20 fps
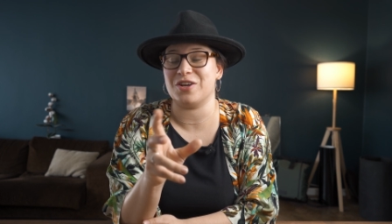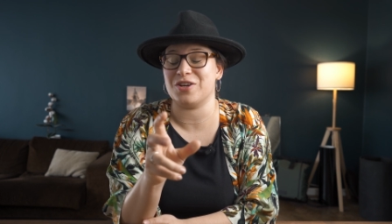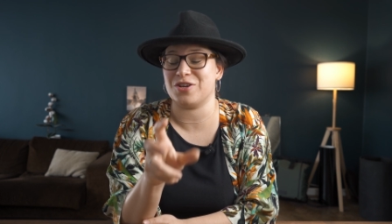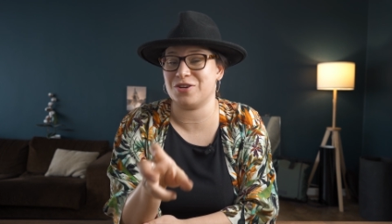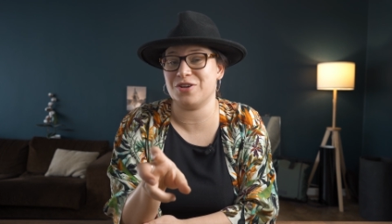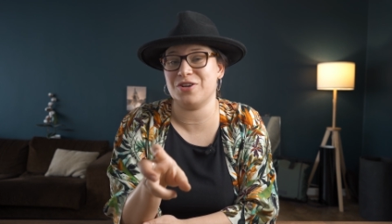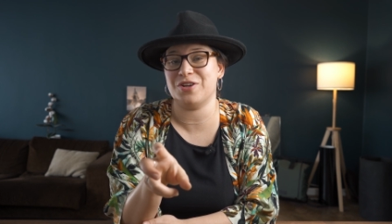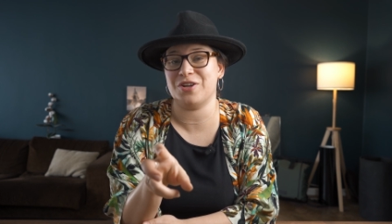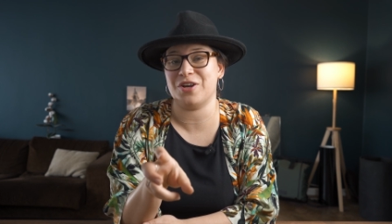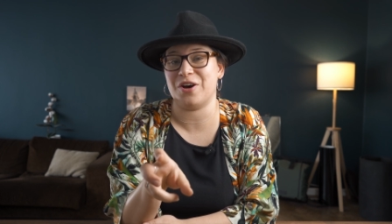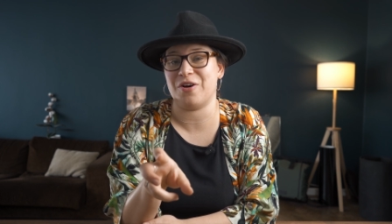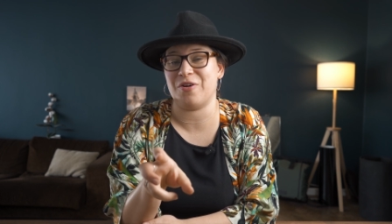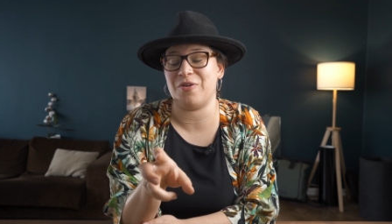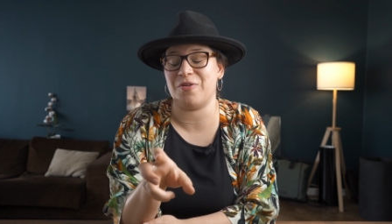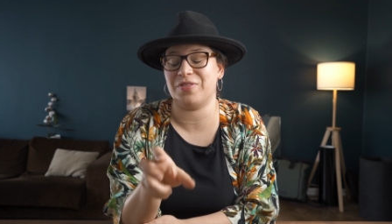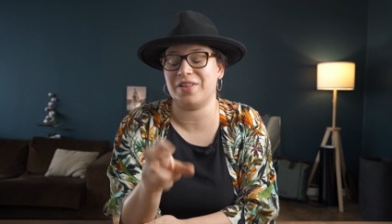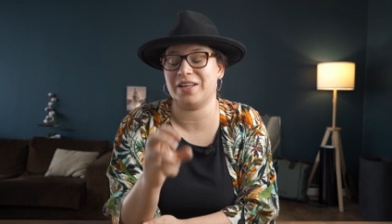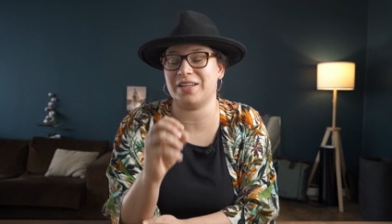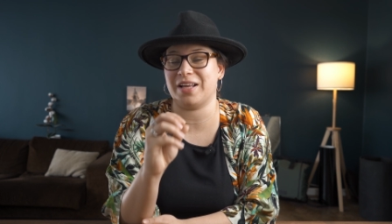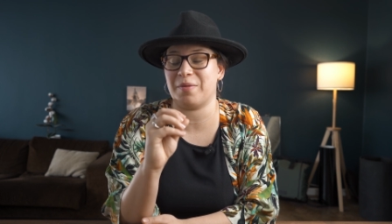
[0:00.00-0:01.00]
you
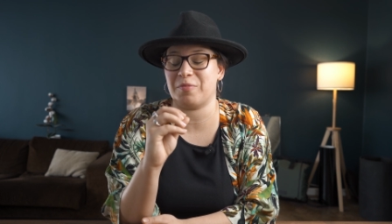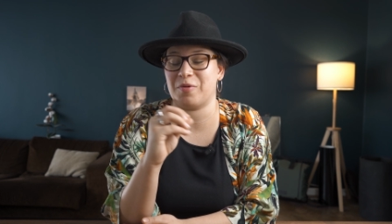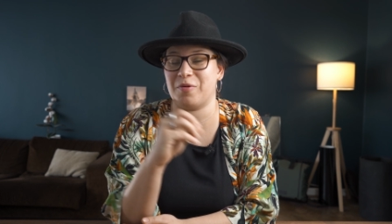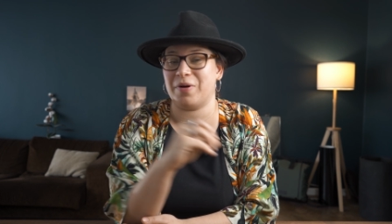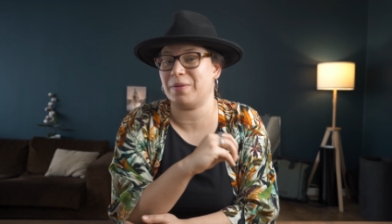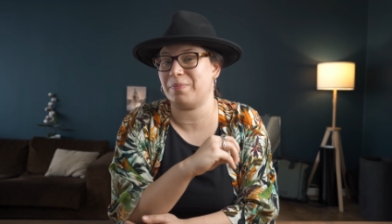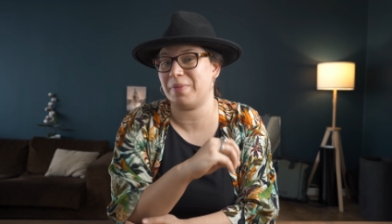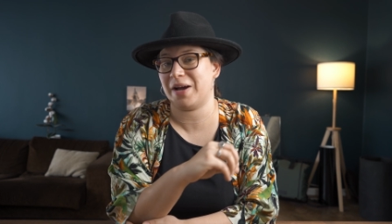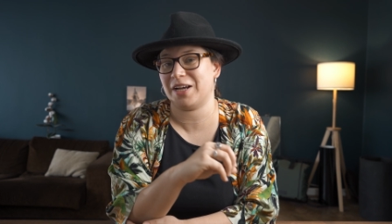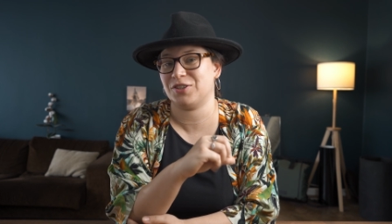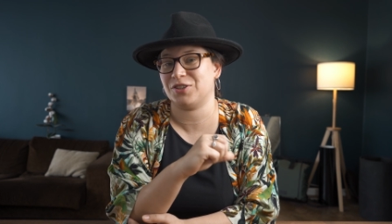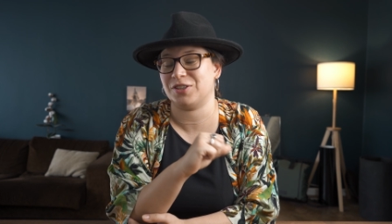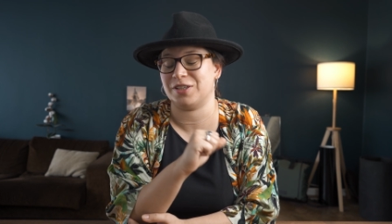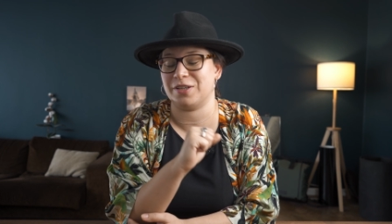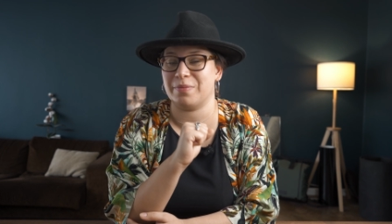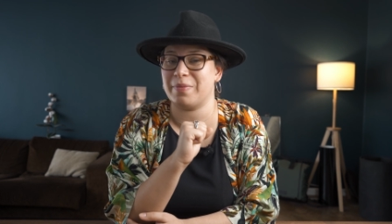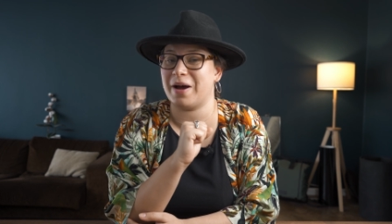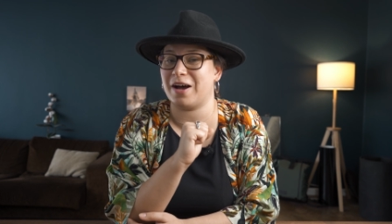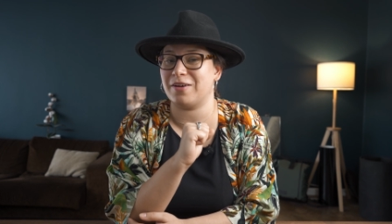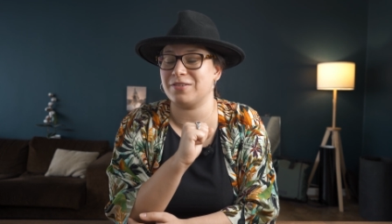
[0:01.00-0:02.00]
know that I'm quite
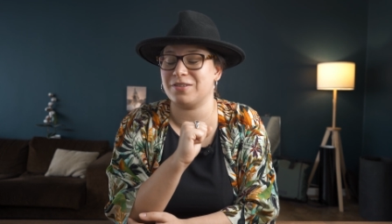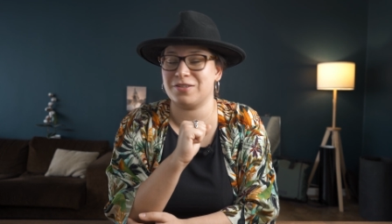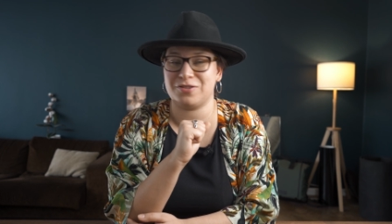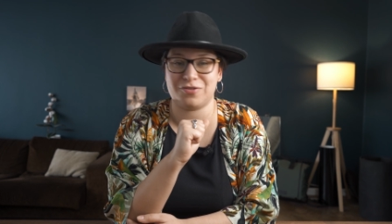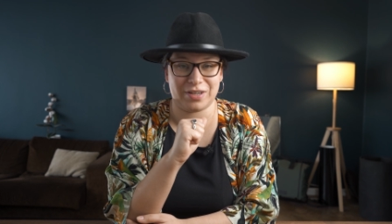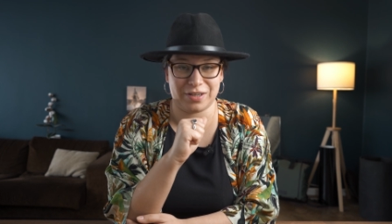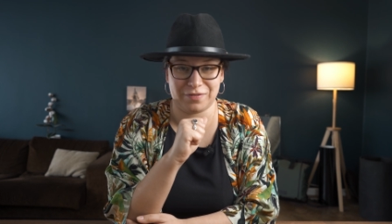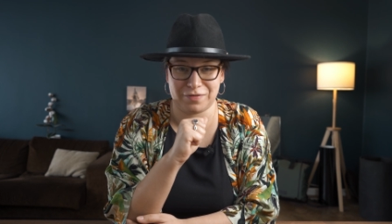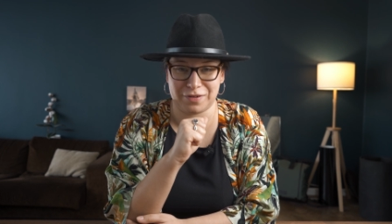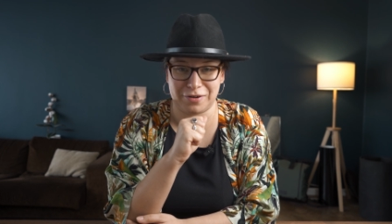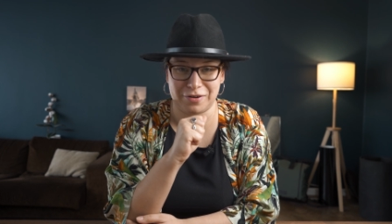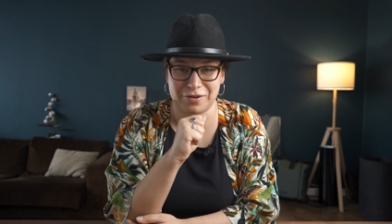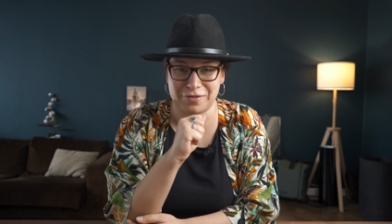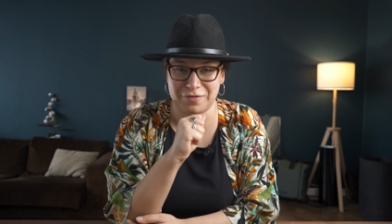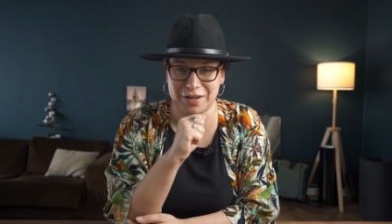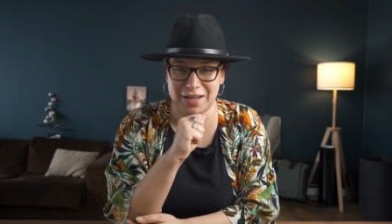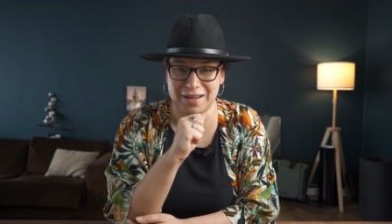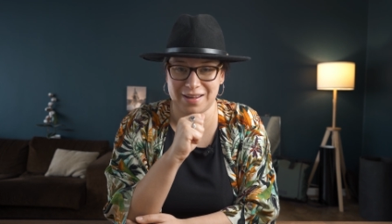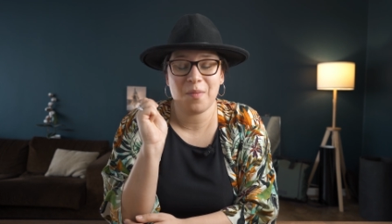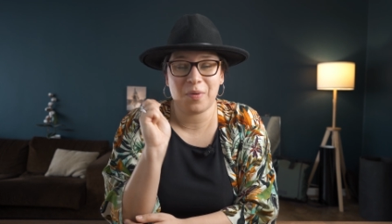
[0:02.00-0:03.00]
passionate about street
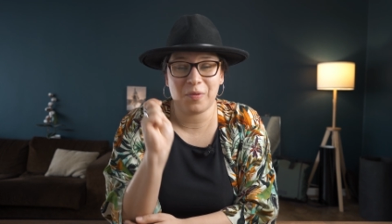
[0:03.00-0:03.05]
photography.